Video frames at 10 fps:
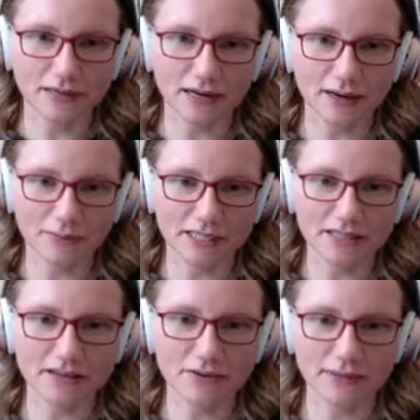
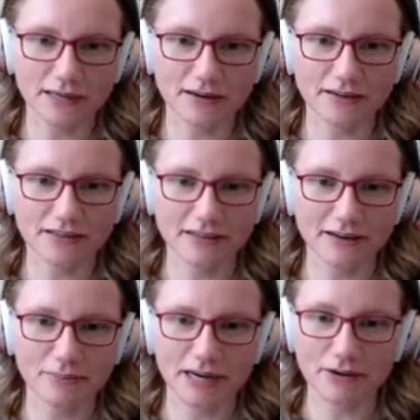comments going on
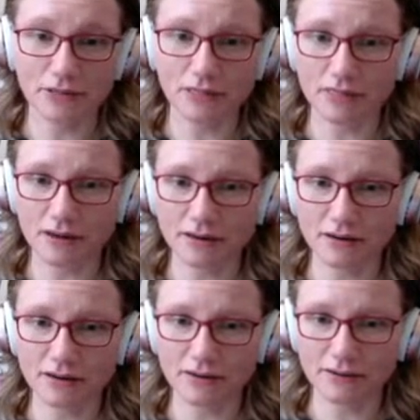about
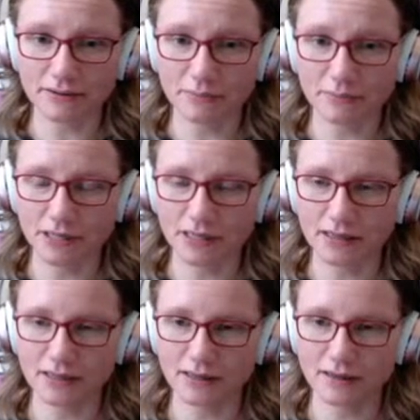thunder
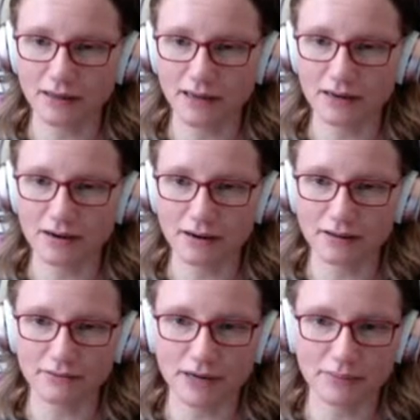being a
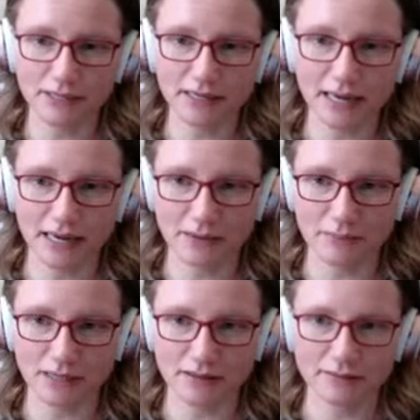non-rabbit
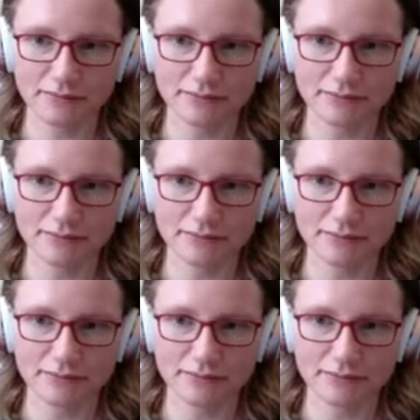animate